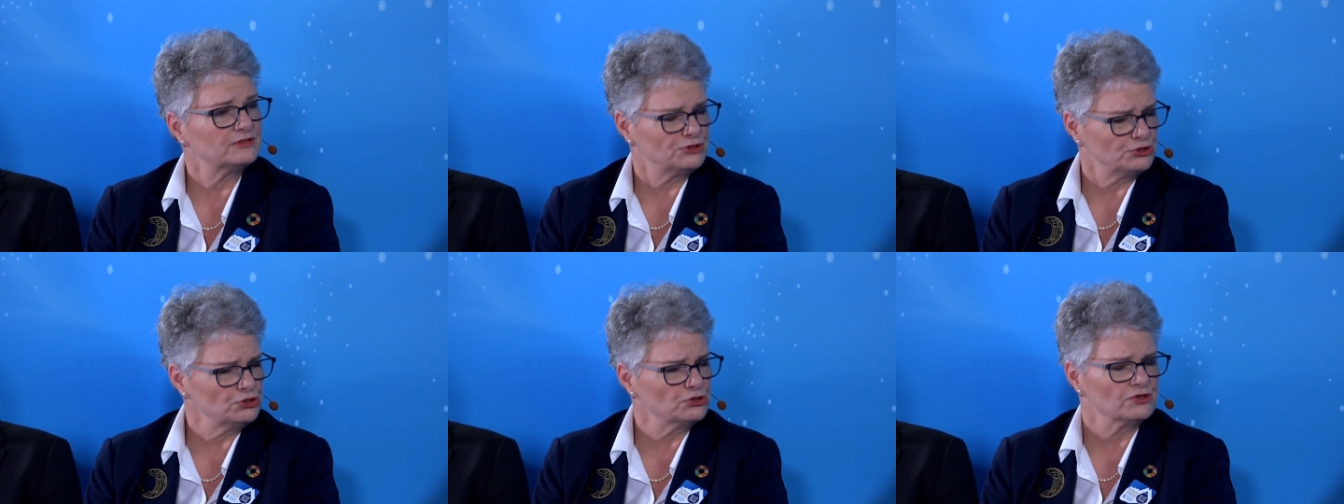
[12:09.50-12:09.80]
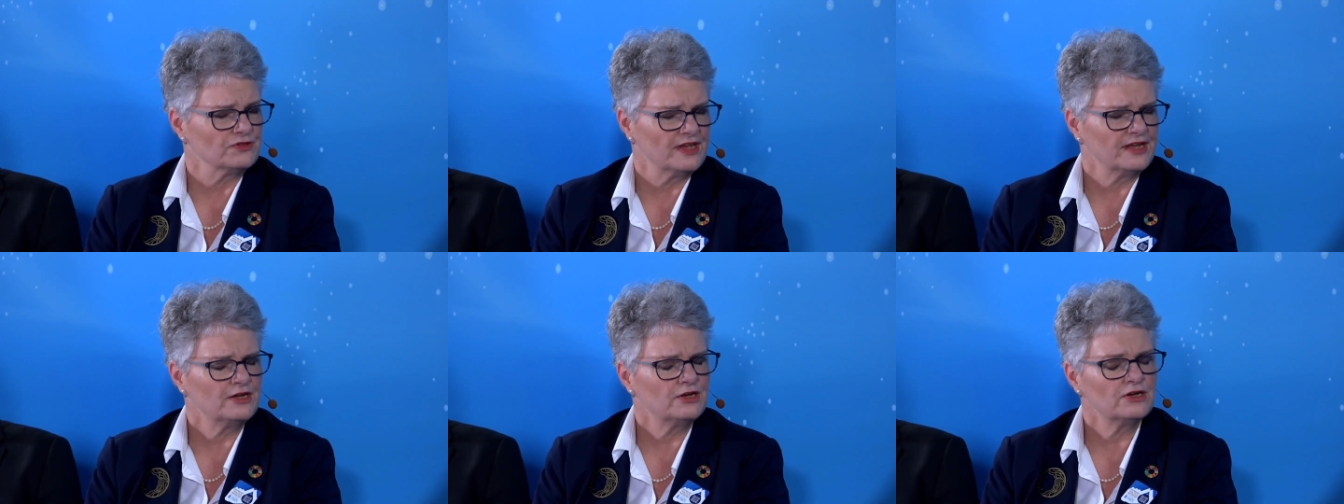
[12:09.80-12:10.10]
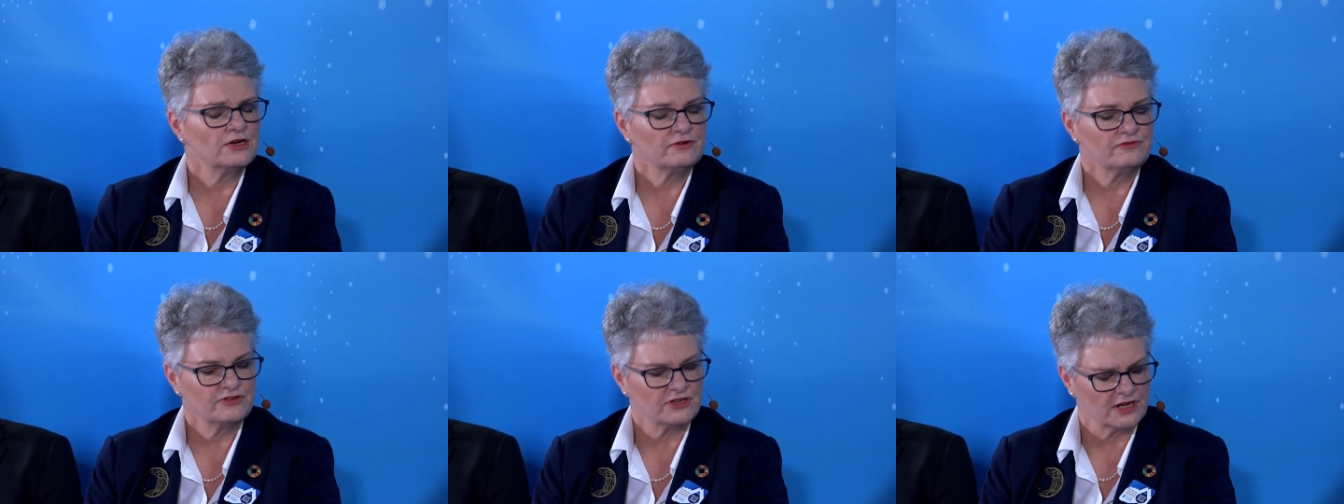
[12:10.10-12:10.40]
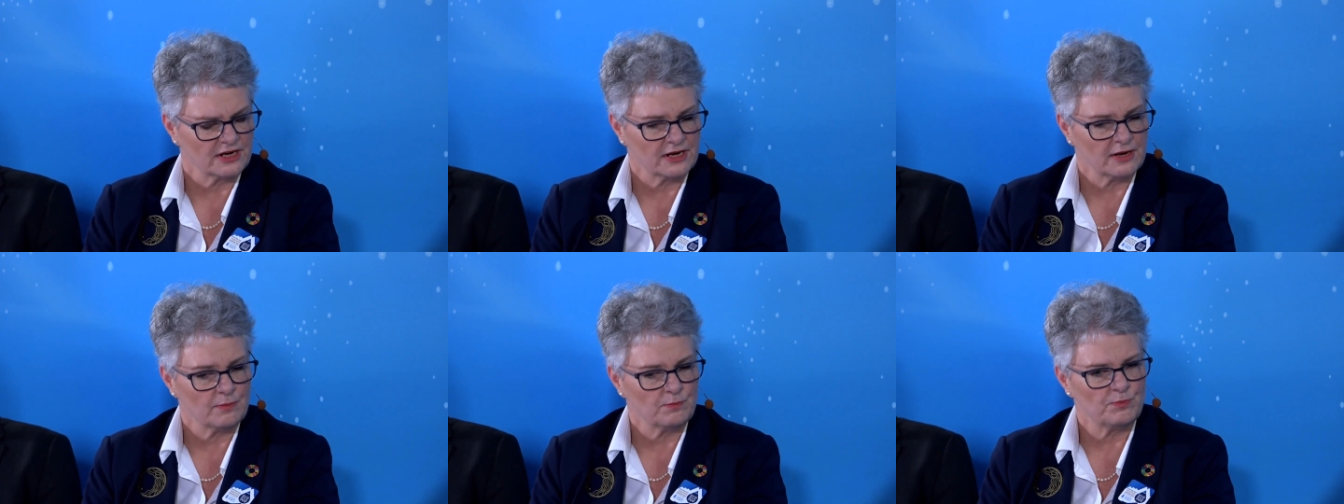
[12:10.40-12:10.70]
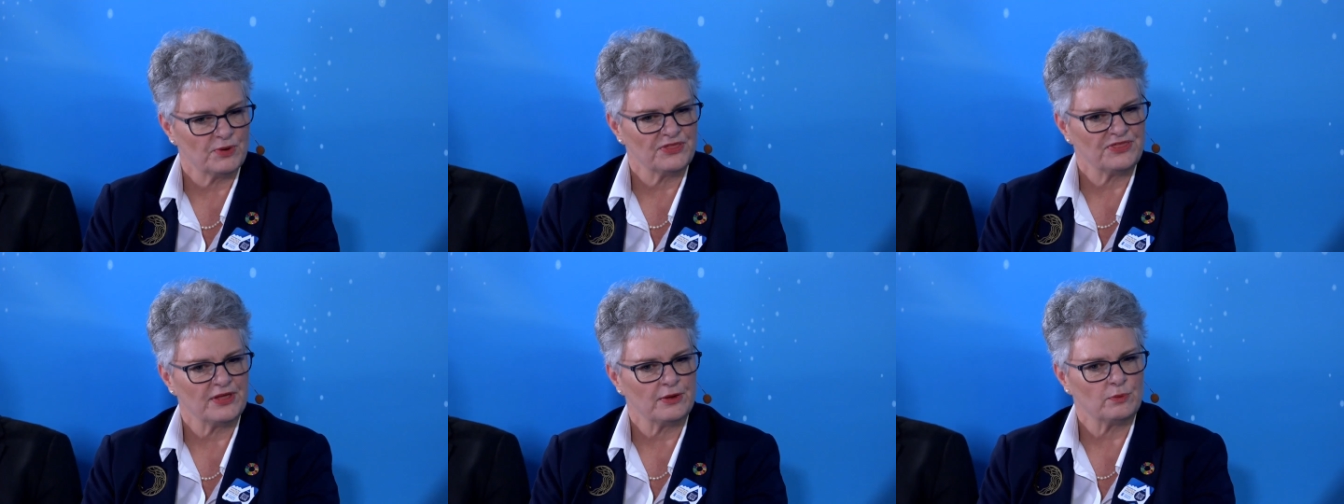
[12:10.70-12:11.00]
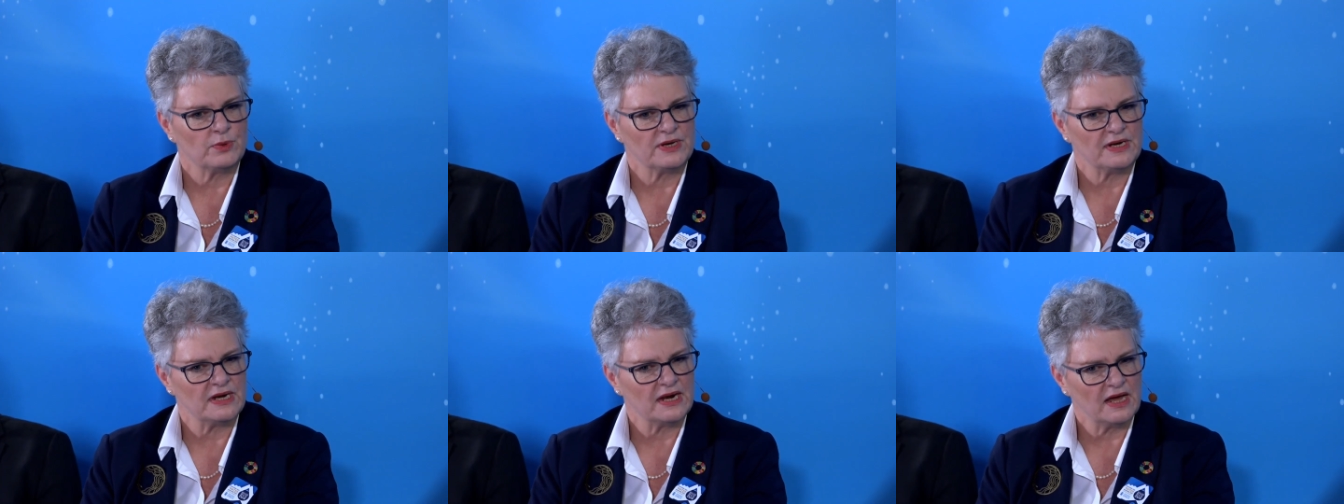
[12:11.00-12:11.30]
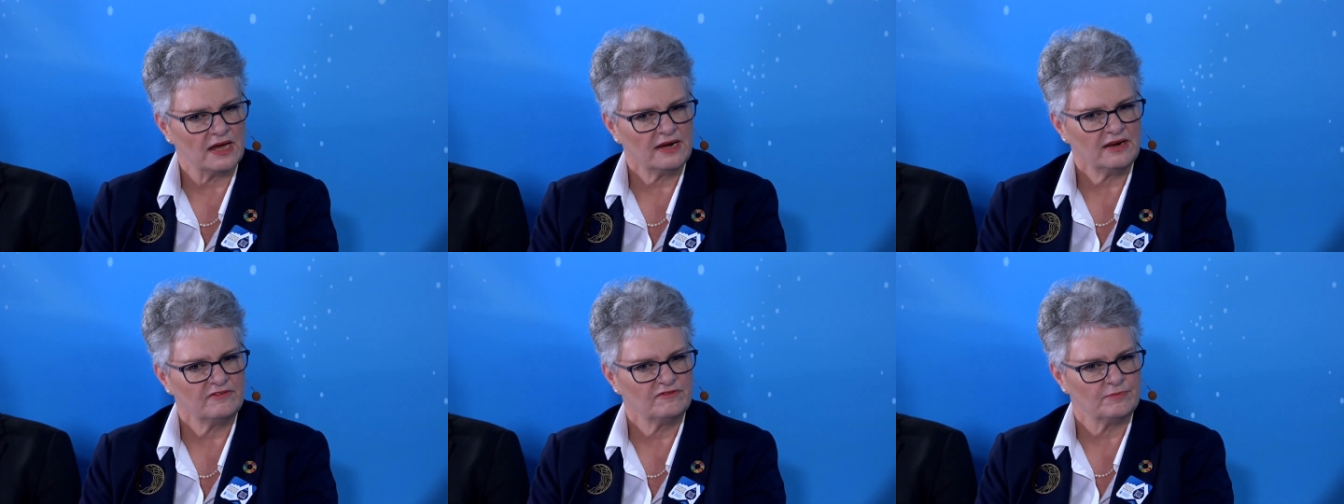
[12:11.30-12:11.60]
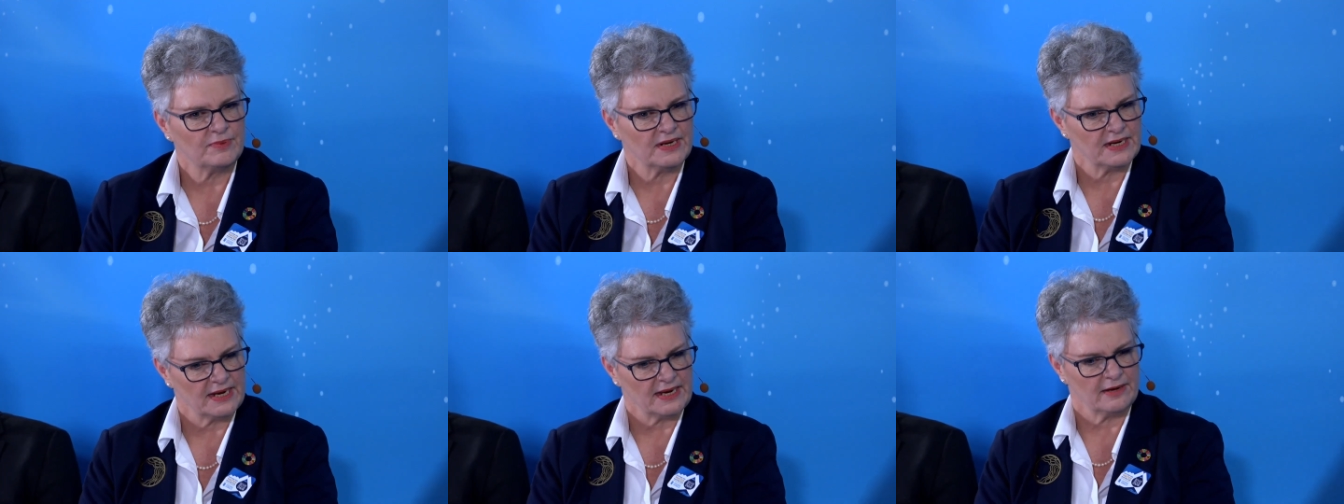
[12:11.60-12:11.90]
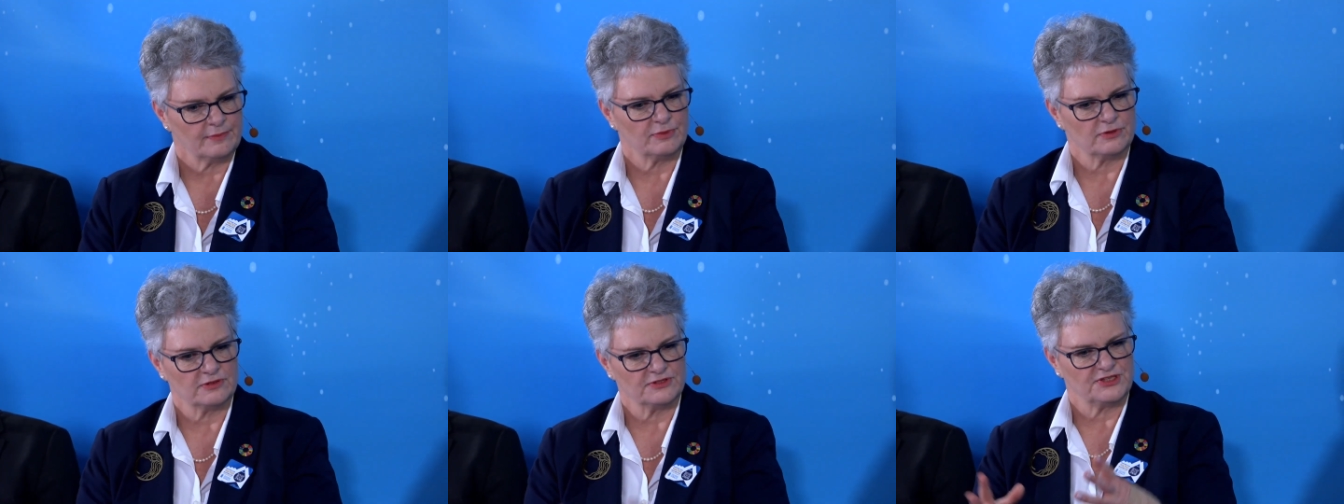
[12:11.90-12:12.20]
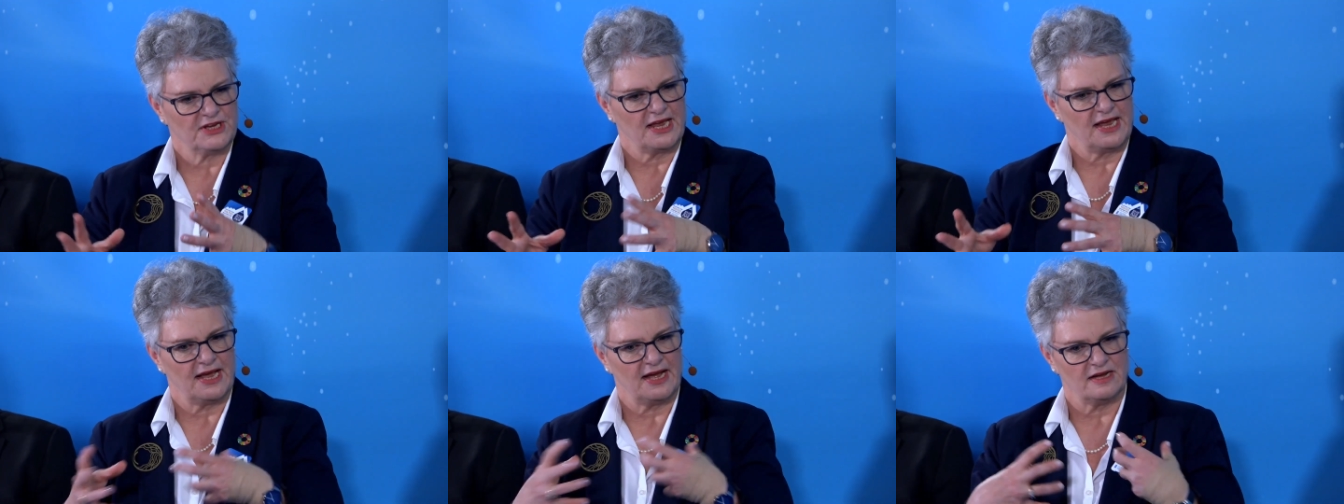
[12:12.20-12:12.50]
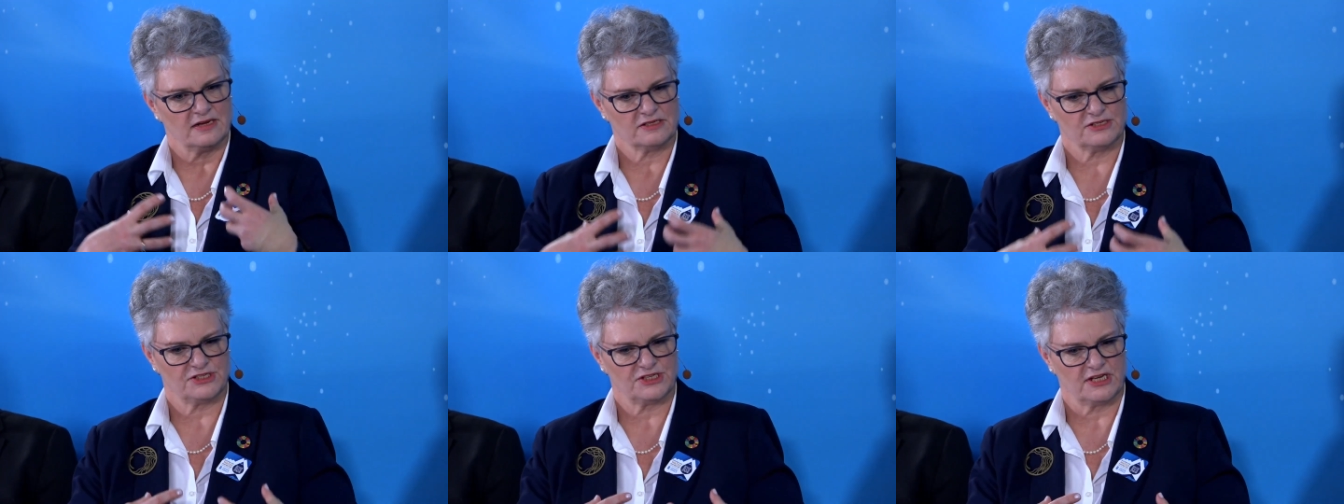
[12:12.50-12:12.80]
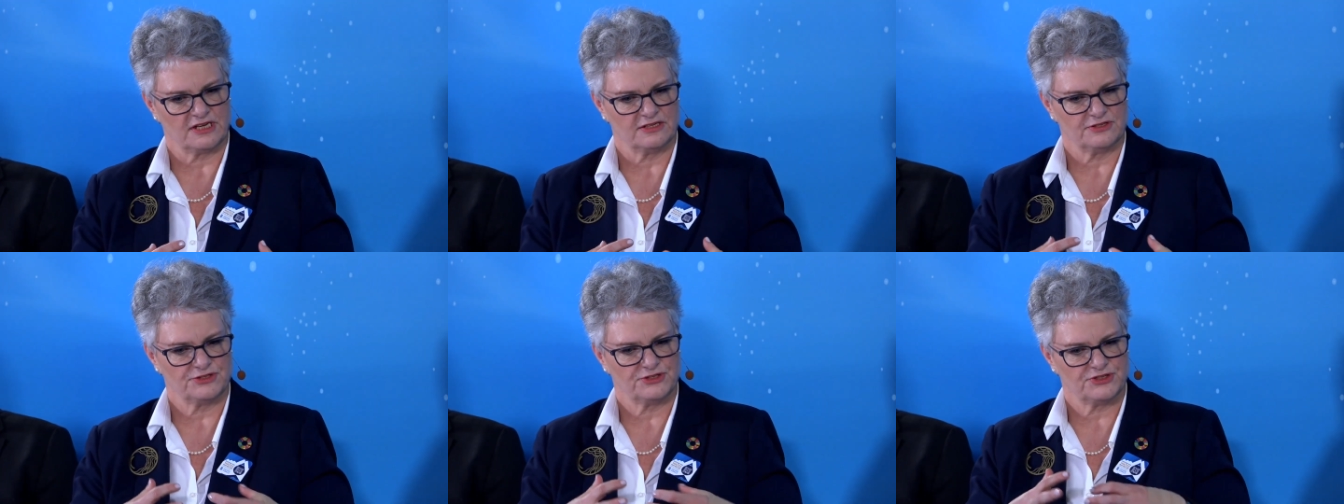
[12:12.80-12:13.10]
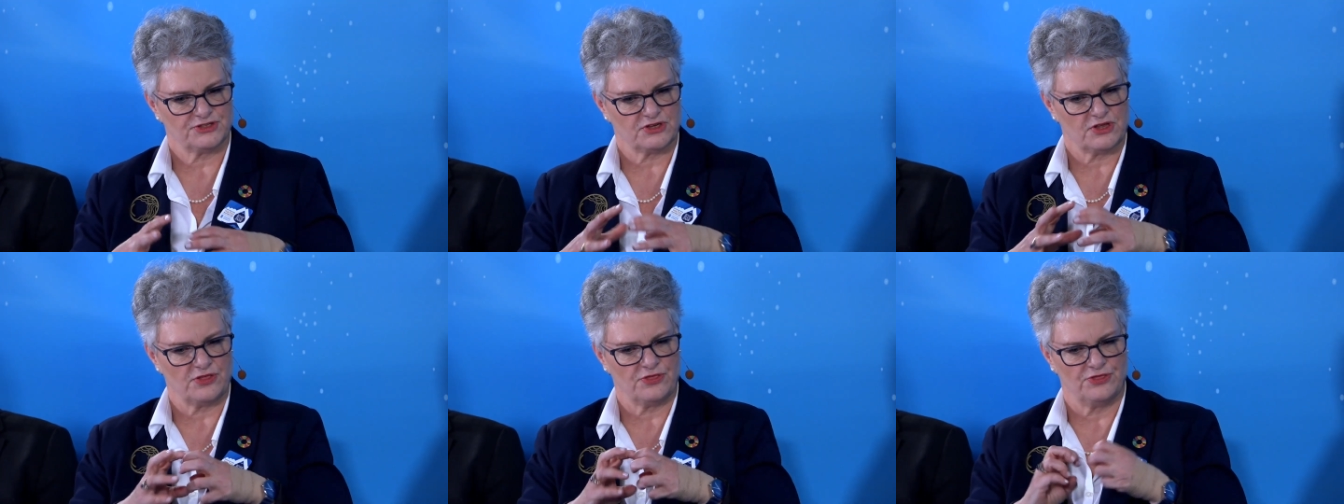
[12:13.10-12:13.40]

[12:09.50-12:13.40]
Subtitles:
Sure, they could have done it, but they would not have been able to access